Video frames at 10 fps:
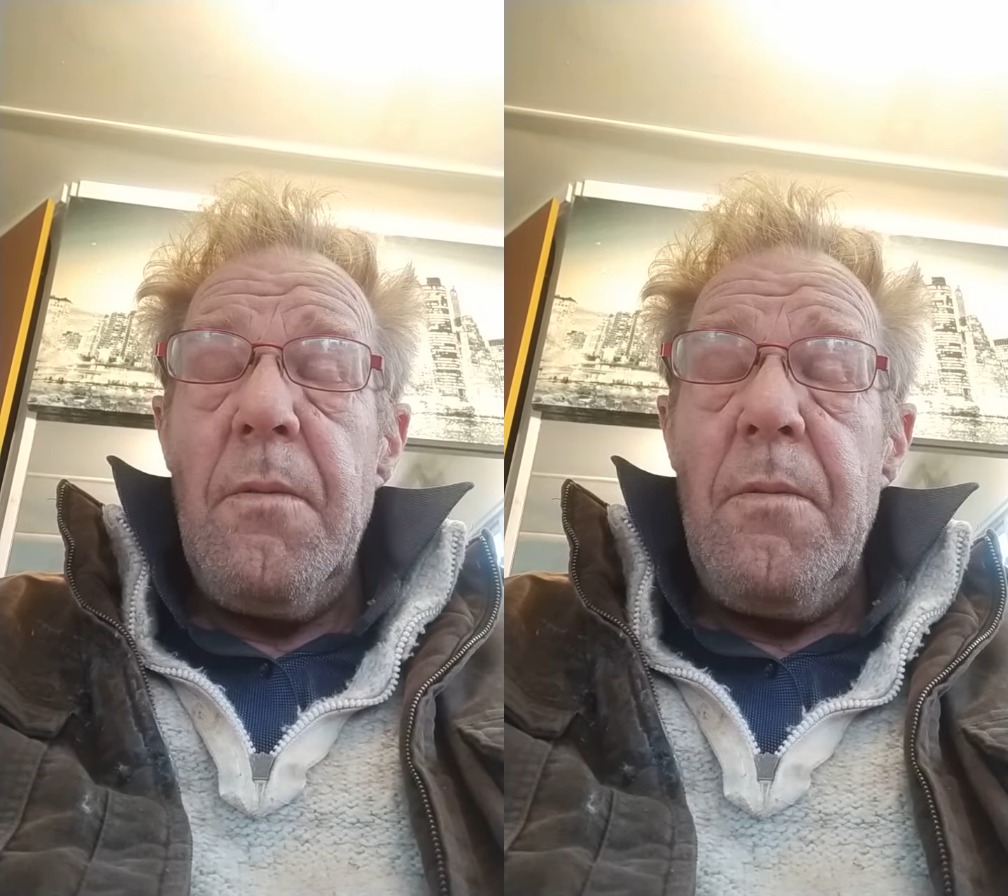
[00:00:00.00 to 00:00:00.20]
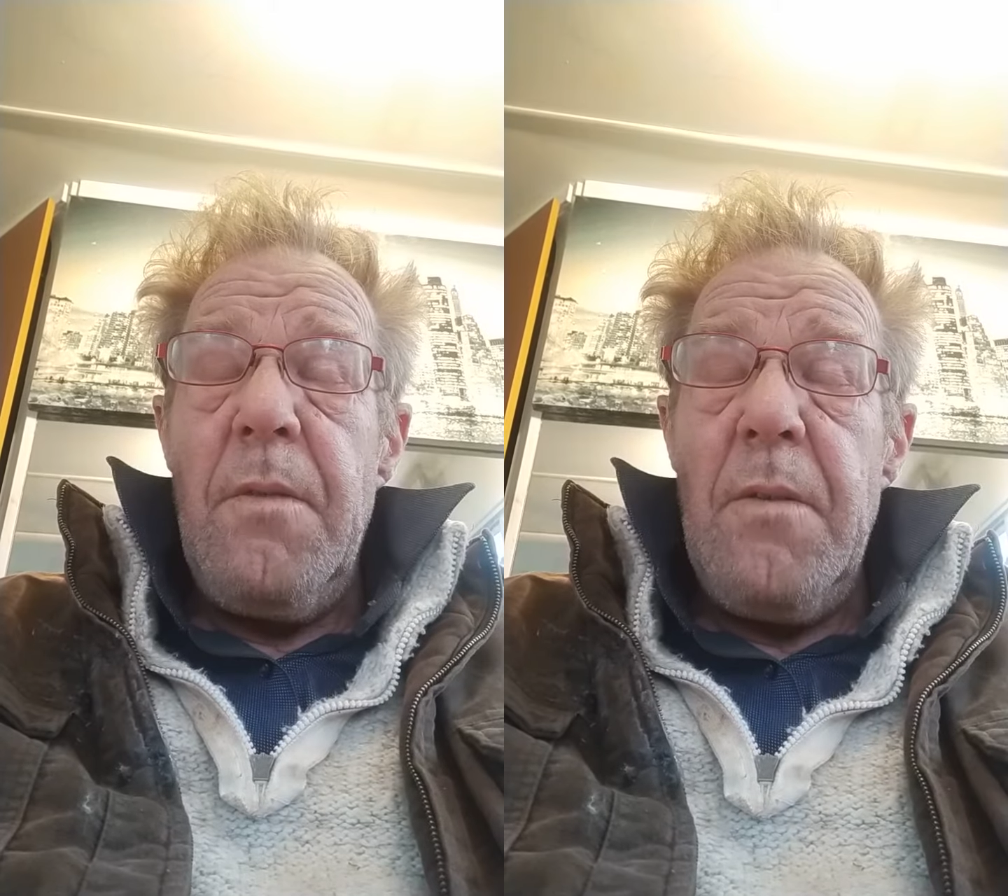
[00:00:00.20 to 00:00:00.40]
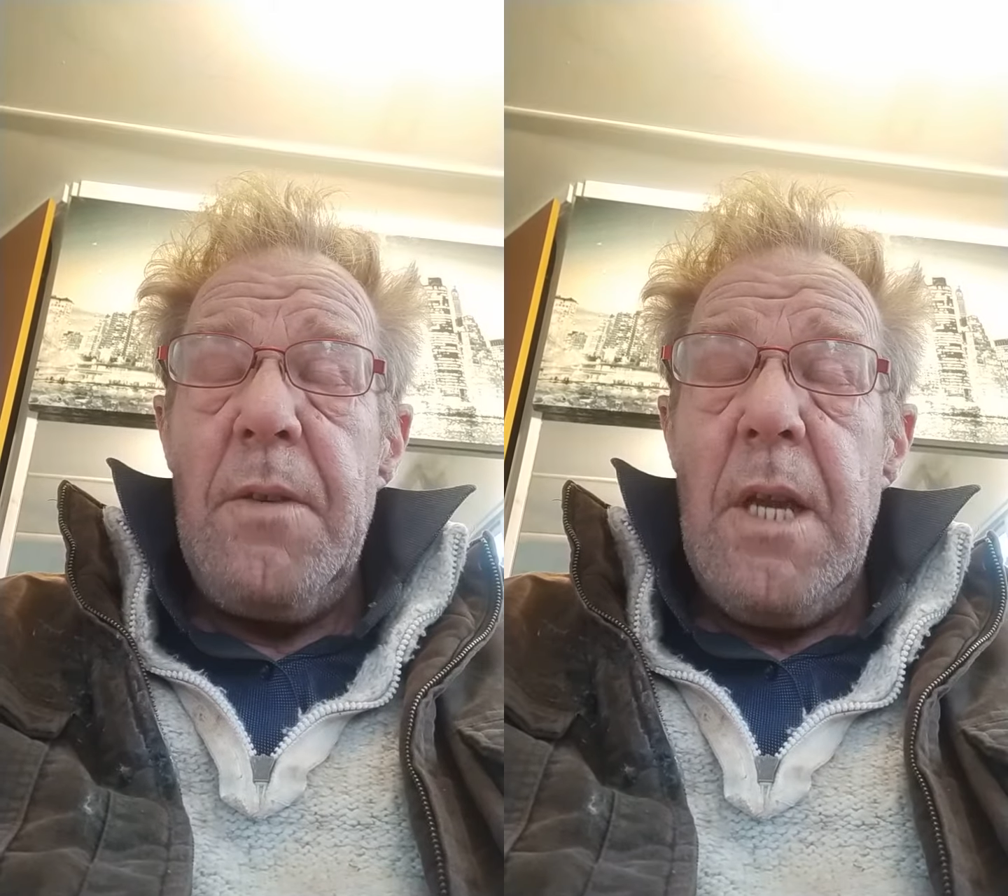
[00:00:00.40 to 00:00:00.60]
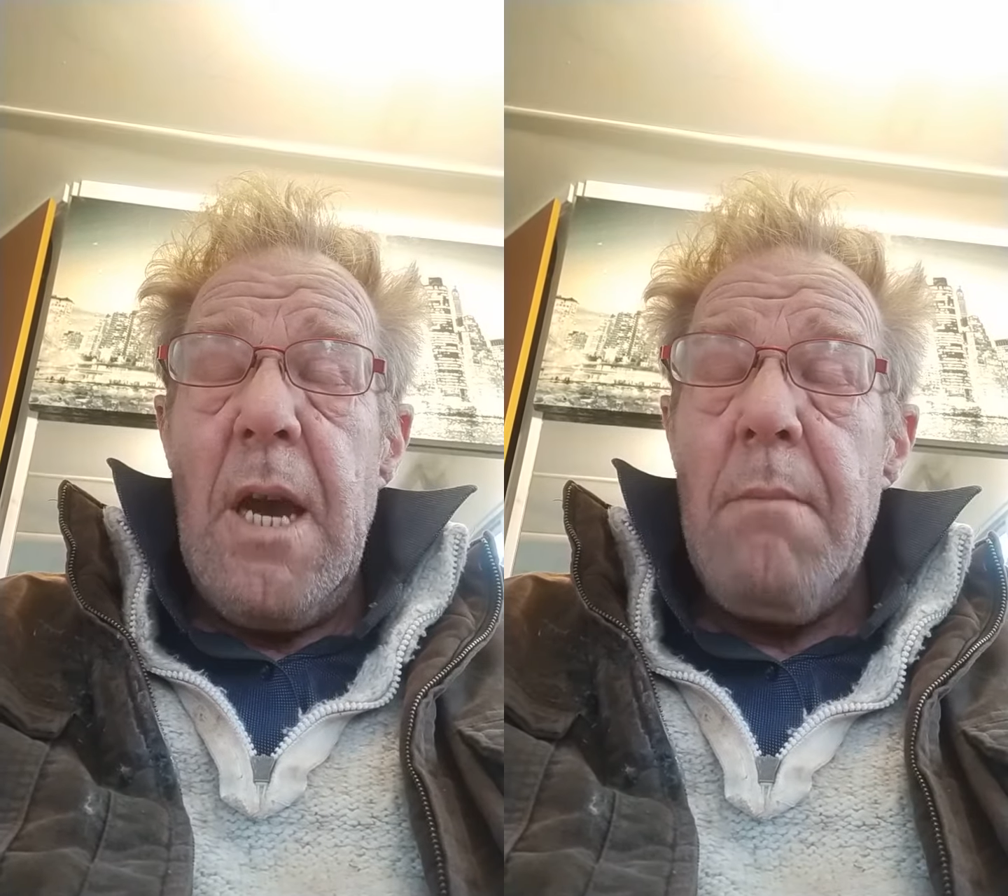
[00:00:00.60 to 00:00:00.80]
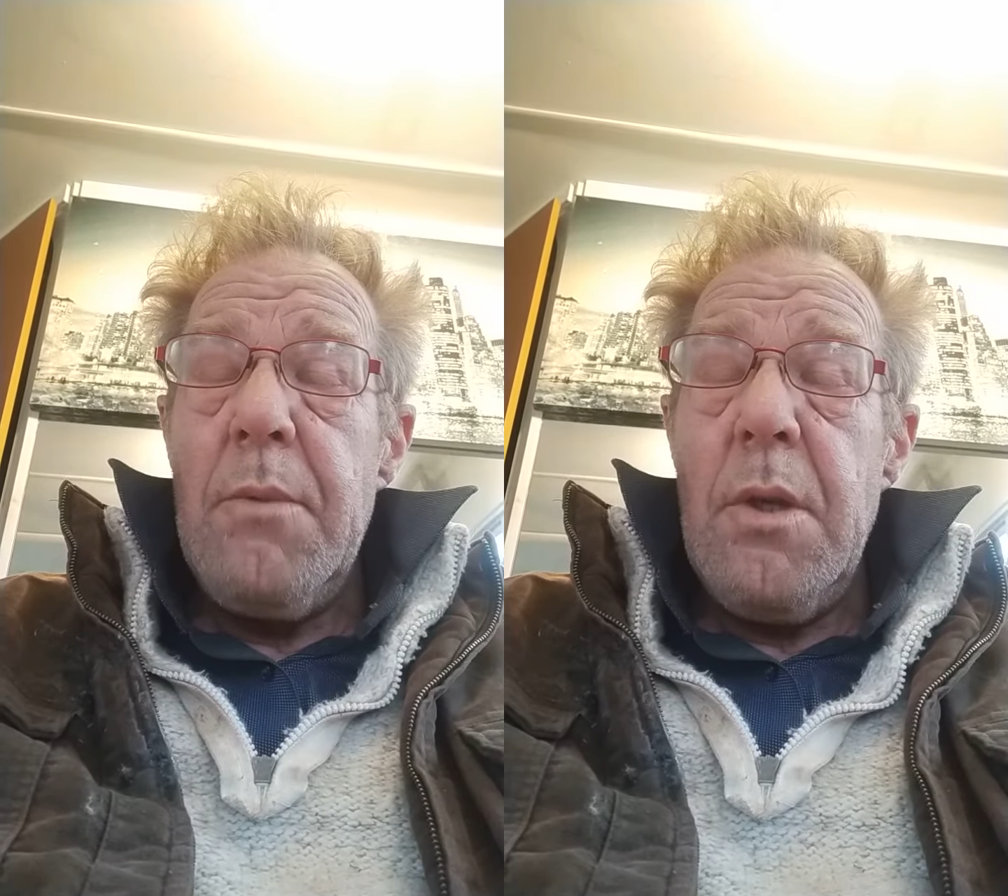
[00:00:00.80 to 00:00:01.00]
50
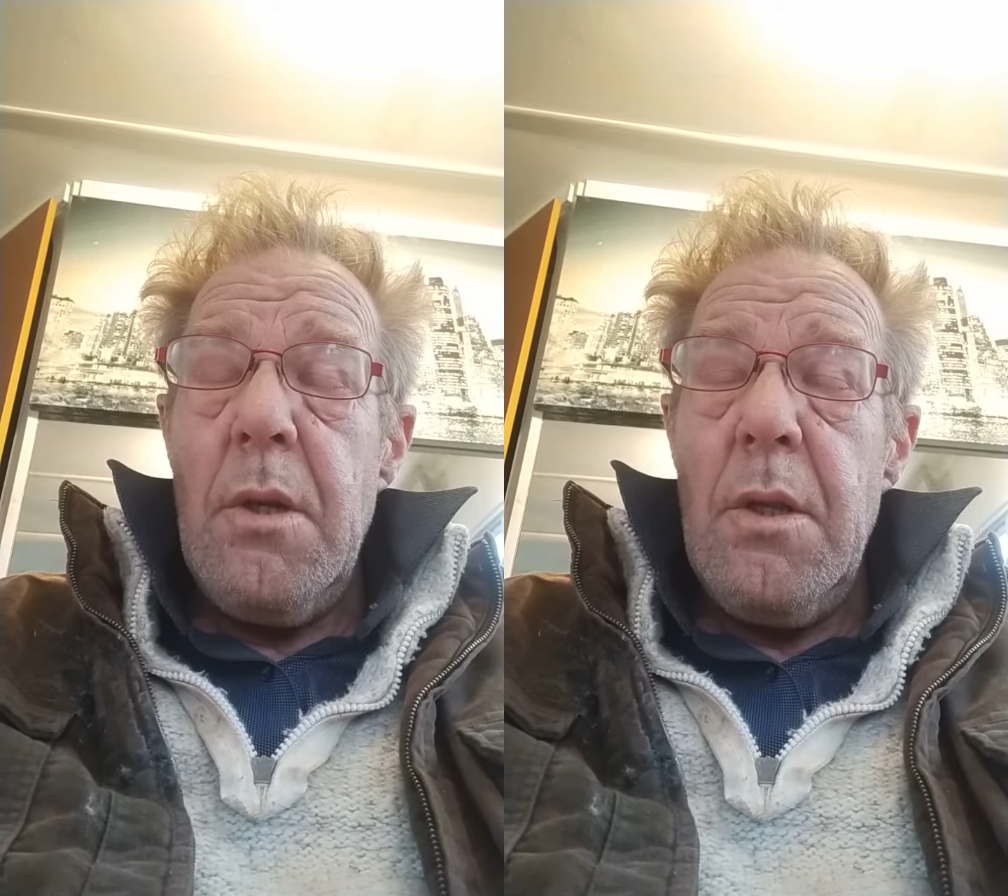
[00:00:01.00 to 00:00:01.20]
amps on a